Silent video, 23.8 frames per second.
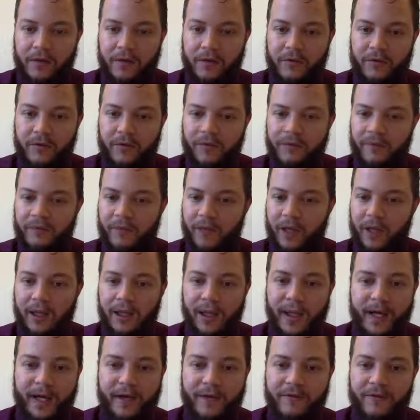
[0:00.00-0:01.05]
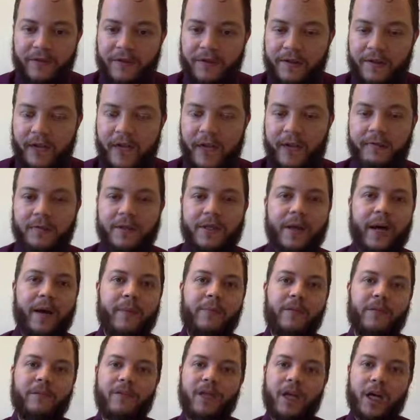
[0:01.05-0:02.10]
to a lot of the same
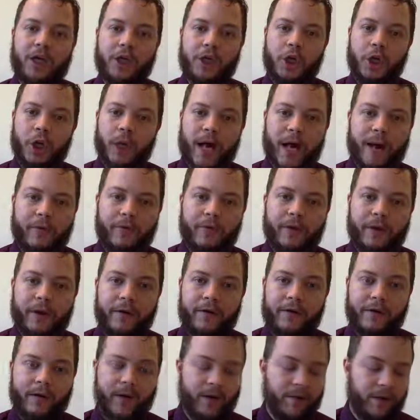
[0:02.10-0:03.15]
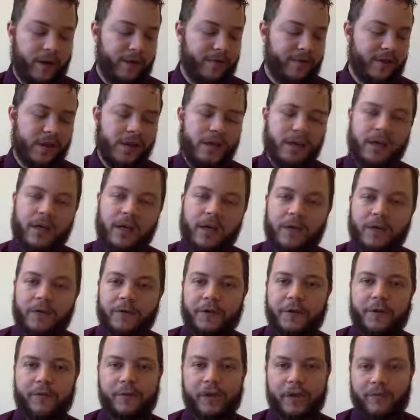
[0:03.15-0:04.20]
types of logical operators that I would have in C or
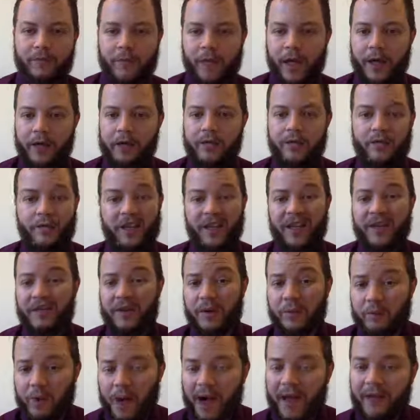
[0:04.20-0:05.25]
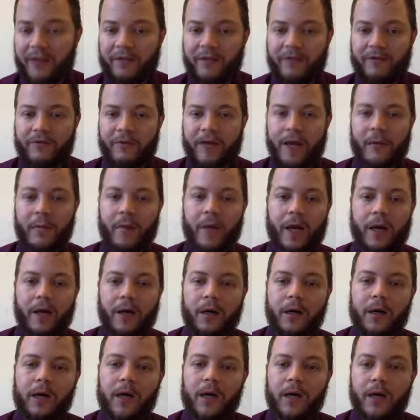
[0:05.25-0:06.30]
C++, or really even in Python for that
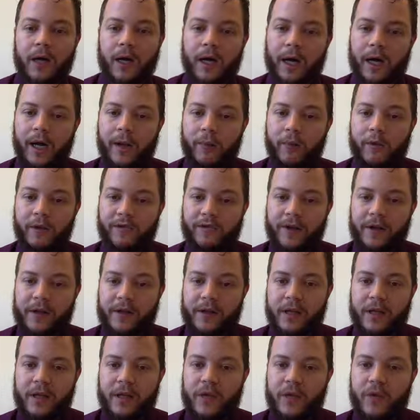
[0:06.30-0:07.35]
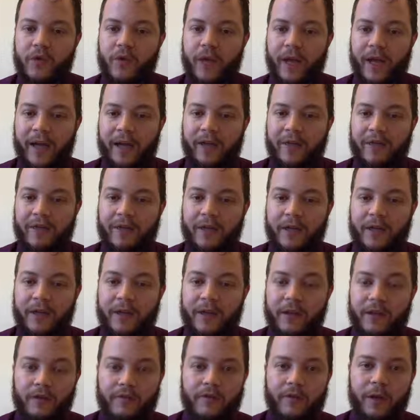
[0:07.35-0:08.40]
matter, where if I say u and v,
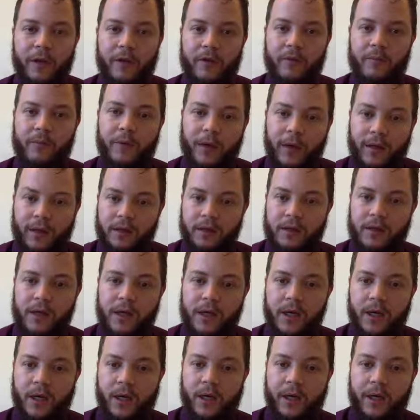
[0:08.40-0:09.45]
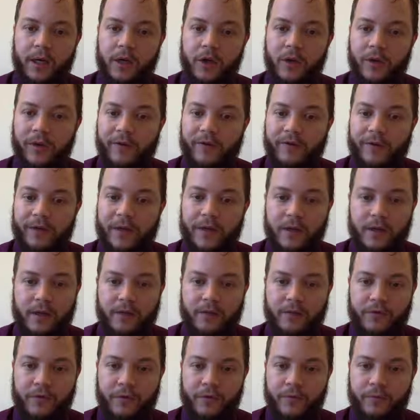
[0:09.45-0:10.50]
that's false because u and v is
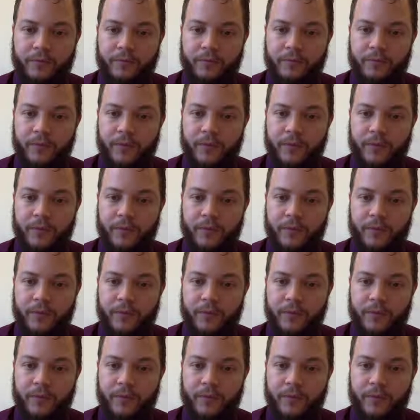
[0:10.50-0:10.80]
not true.